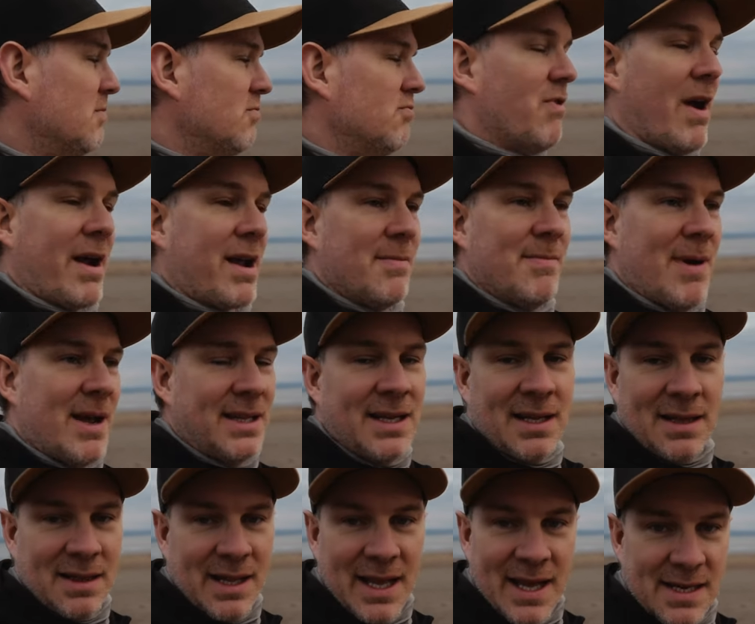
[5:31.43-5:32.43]

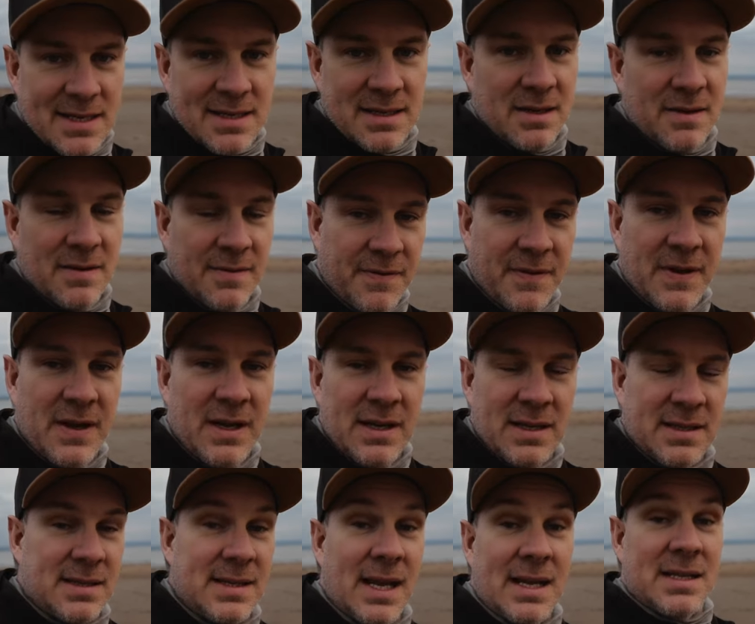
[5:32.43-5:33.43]
recommended list of
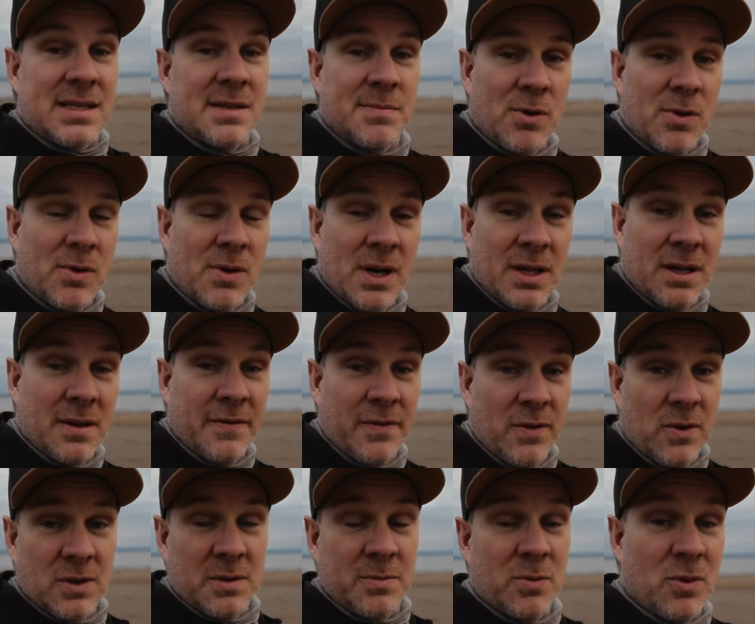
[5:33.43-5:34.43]
sensible and
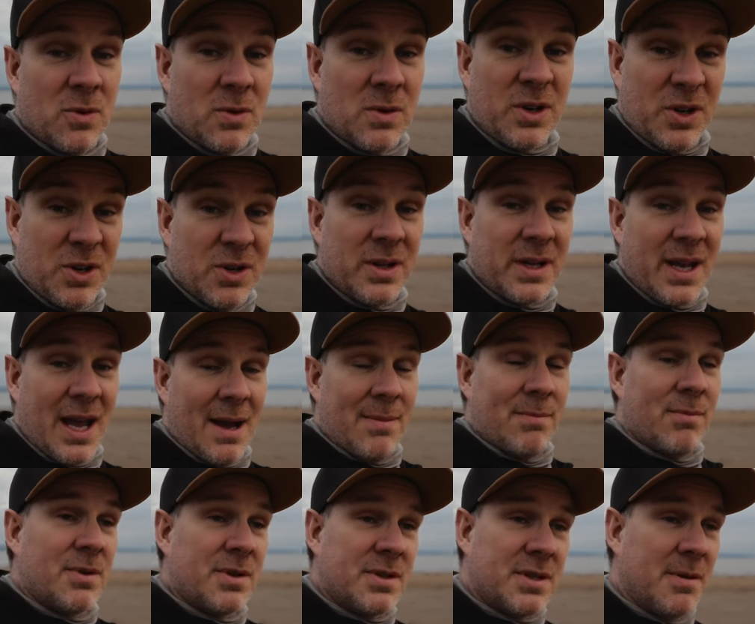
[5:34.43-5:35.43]
affordable good
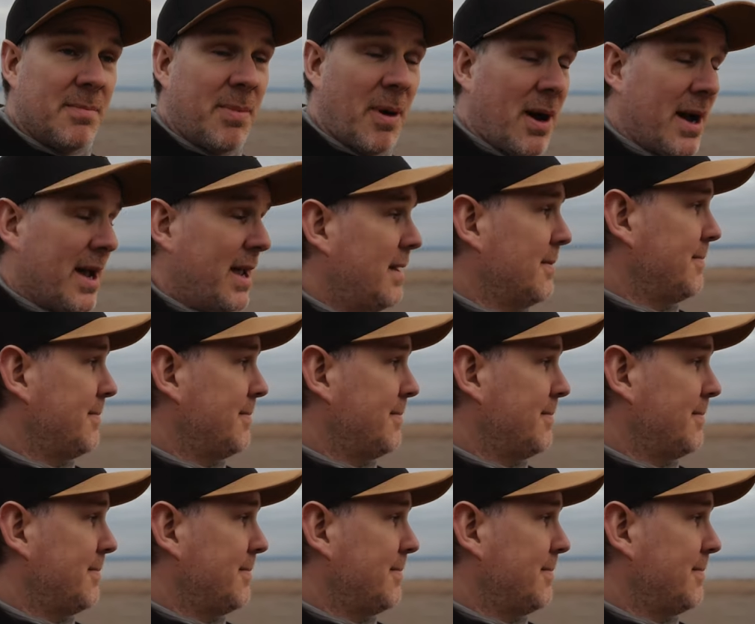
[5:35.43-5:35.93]
cameras to buy.